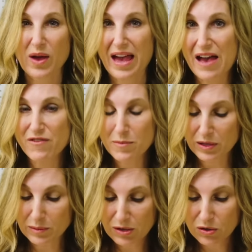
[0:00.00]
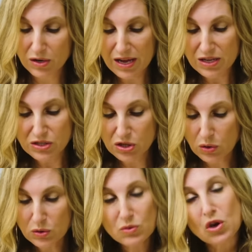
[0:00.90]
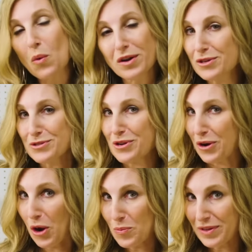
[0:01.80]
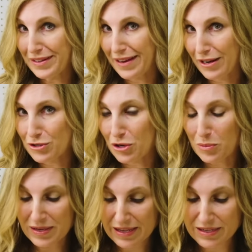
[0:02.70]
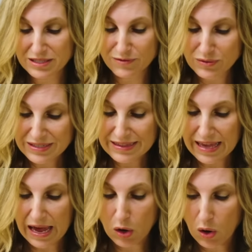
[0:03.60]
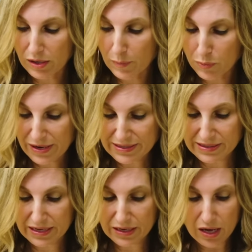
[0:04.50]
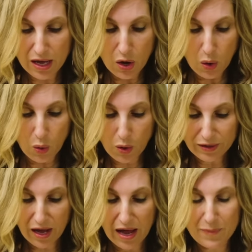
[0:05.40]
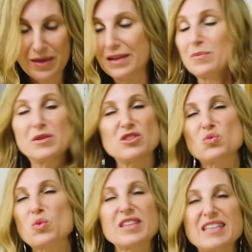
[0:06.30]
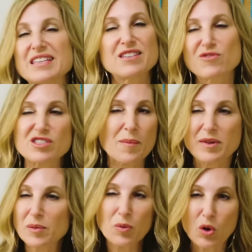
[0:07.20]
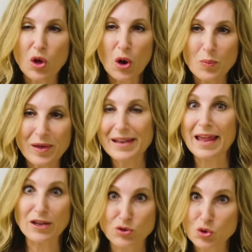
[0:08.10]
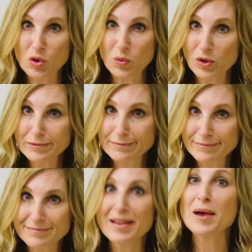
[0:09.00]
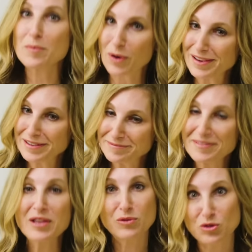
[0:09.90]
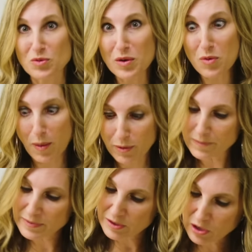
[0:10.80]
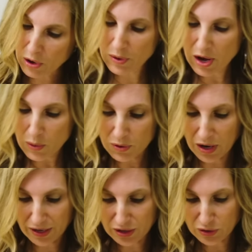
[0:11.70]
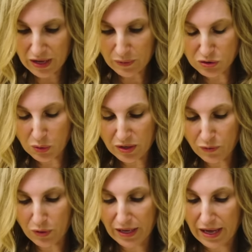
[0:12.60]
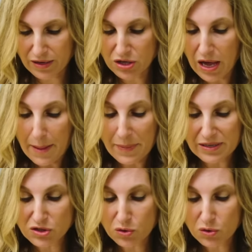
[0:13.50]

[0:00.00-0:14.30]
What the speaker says: so a 1/2 millimeter. So you don't want to use it on an open connector because if you did that on a bracelet or on an eye pin, it'd be just really easy for somebody to pull open and your jewelry would break. which would be a problem. So we're not going to do that with 24 gauge, but it's